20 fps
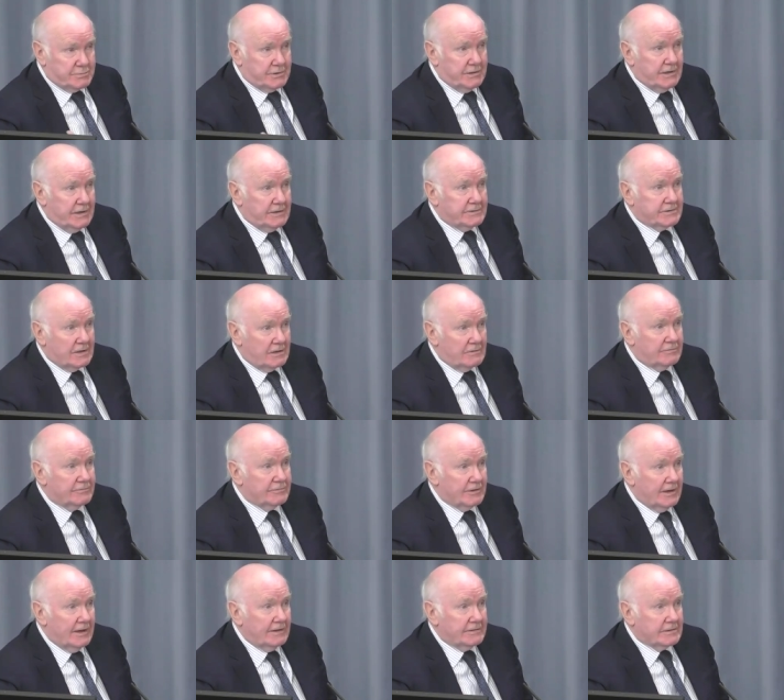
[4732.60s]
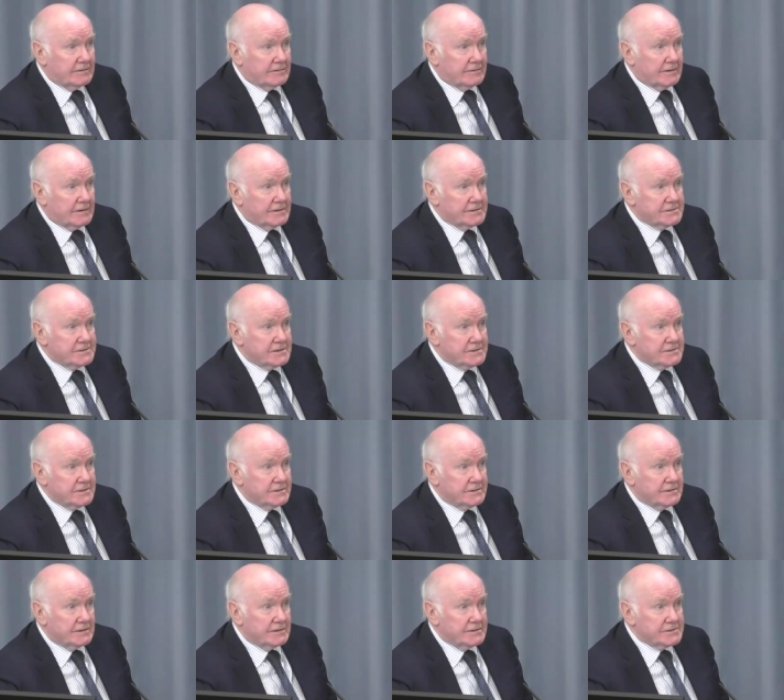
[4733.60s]
pretty tough letter, this,
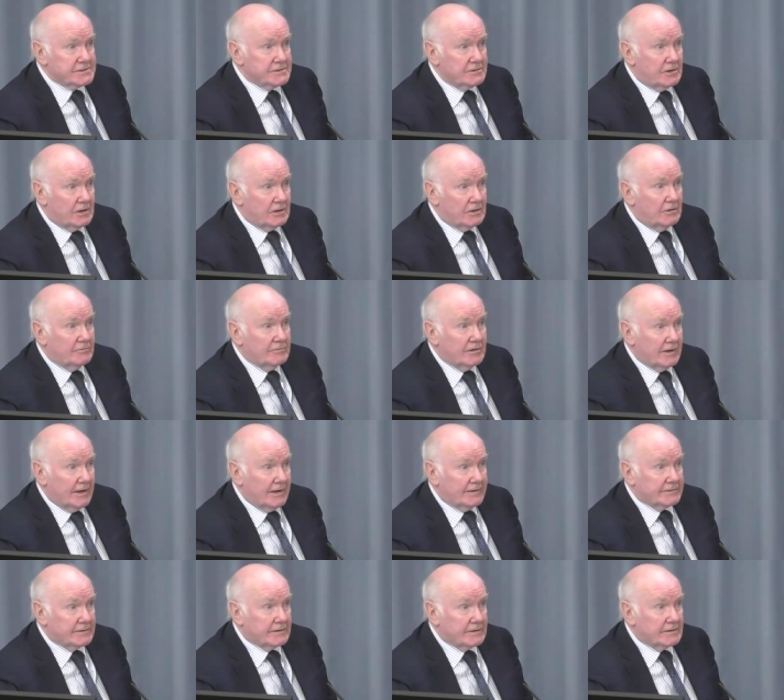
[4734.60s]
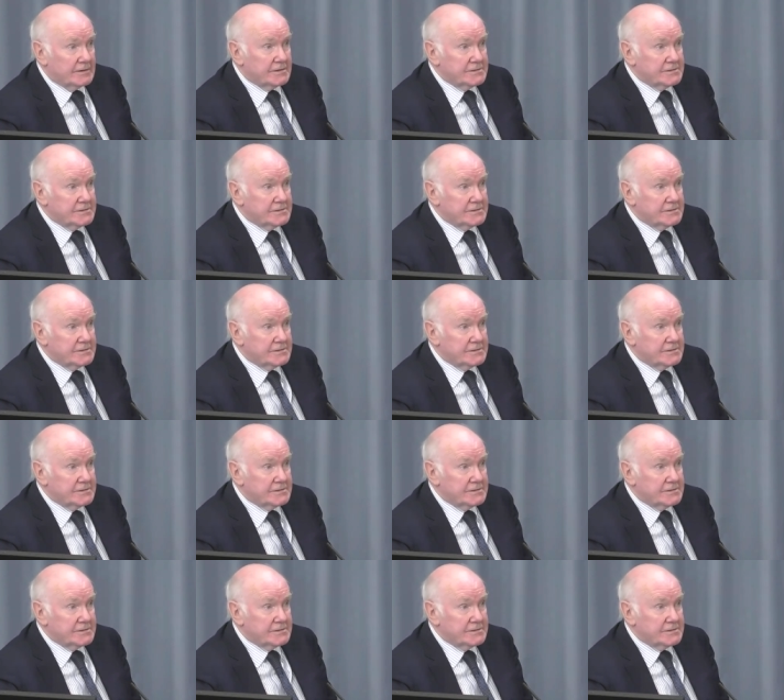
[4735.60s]
isn't it? It's not a love letter.